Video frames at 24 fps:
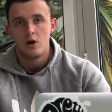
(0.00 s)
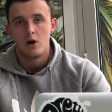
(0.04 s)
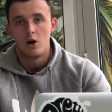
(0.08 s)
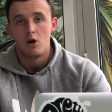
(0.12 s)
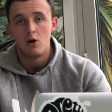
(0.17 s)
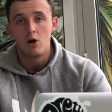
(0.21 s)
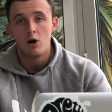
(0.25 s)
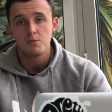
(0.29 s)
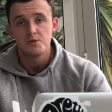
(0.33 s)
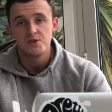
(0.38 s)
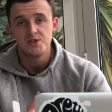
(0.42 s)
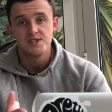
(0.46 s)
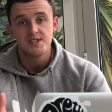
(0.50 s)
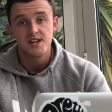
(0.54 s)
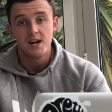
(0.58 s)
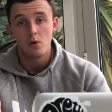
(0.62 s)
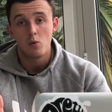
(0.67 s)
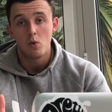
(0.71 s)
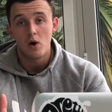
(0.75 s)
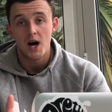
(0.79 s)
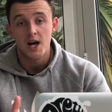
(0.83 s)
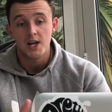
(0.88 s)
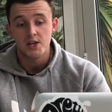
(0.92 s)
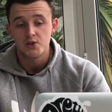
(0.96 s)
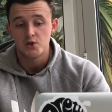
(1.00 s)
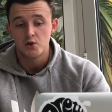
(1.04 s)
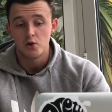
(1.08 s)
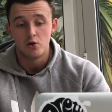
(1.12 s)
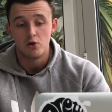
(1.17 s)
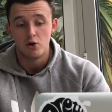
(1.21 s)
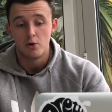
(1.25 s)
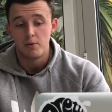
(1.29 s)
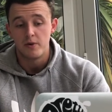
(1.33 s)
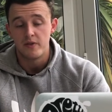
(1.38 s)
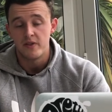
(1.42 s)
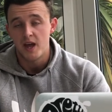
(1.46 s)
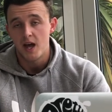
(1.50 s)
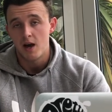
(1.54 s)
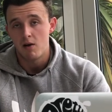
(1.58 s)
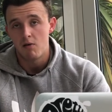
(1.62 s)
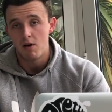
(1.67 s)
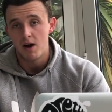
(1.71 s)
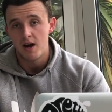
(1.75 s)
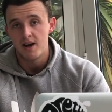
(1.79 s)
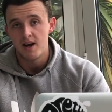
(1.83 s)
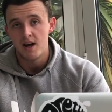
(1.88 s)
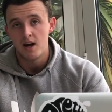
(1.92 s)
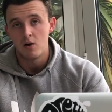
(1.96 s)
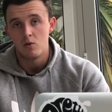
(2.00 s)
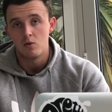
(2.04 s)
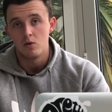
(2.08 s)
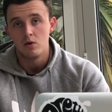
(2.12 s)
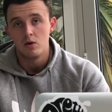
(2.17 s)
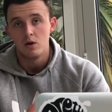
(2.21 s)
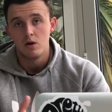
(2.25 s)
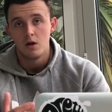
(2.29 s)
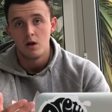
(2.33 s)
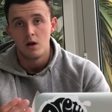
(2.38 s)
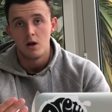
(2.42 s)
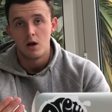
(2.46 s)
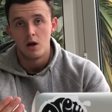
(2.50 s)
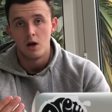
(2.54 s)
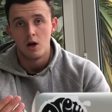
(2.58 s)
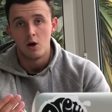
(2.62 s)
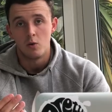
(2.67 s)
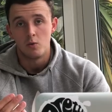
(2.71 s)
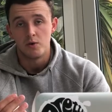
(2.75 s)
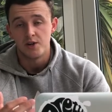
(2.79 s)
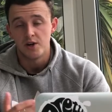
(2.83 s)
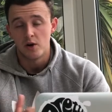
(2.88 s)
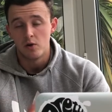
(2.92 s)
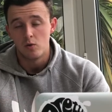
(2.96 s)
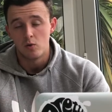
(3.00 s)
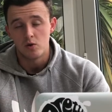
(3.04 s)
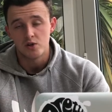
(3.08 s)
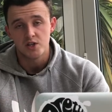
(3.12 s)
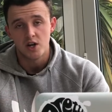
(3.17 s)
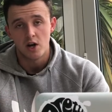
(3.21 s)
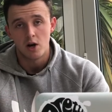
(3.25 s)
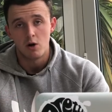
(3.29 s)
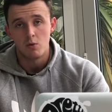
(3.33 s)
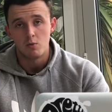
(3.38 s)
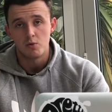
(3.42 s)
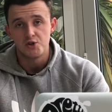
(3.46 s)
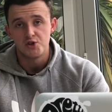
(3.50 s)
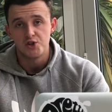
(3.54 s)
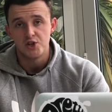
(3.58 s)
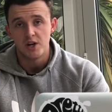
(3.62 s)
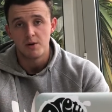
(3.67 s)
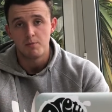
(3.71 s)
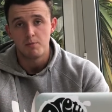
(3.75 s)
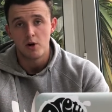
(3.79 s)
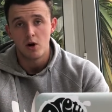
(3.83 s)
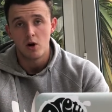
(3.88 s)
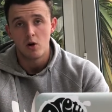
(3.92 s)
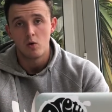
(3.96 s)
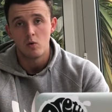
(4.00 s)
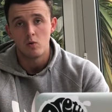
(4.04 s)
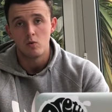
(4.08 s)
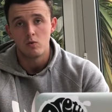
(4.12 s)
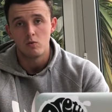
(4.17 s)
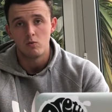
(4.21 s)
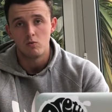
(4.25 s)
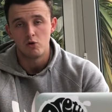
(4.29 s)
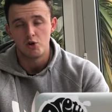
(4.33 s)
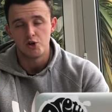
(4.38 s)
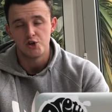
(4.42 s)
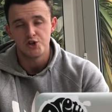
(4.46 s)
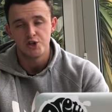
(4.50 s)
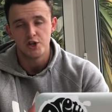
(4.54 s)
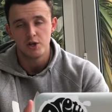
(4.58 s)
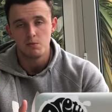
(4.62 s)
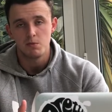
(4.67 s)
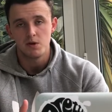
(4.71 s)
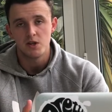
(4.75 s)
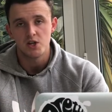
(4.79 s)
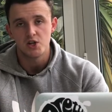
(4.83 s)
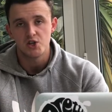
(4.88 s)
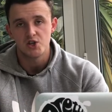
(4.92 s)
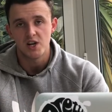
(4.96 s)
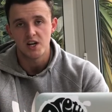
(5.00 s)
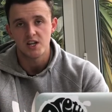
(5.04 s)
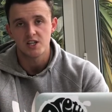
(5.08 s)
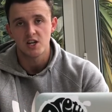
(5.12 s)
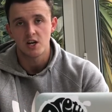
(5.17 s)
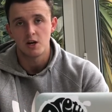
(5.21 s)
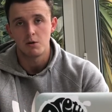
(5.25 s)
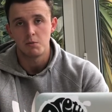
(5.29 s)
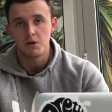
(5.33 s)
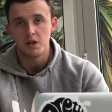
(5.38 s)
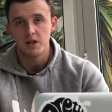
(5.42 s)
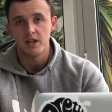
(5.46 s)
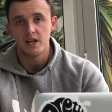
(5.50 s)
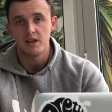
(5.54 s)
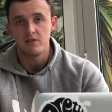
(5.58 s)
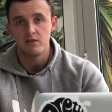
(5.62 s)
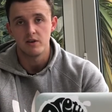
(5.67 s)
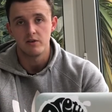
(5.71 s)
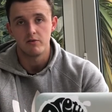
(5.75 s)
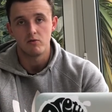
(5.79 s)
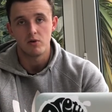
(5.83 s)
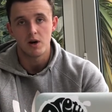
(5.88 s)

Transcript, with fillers: Our options at wide are sort of up in the air right now. We don't know what's going on with Chippo. We're assuming that Shaq's going to be leaving.